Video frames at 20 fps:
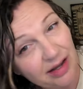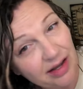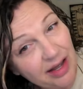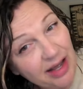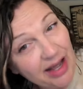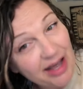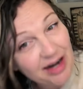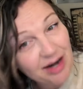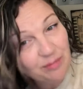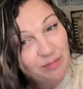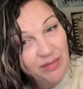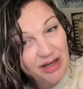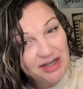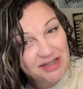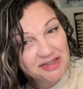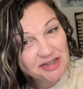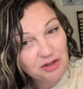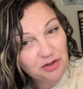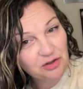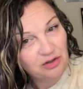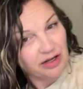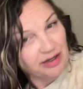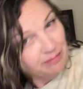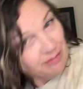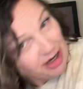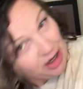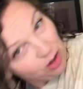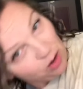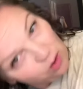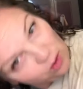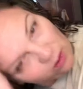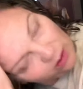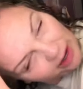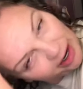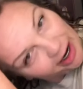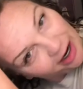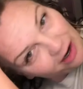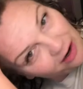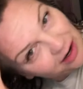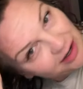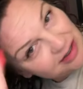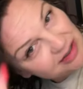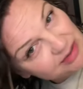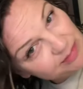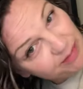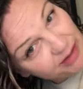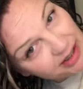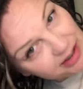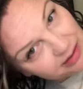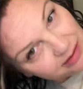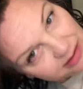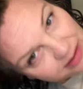and it makes it look like my whole hair has been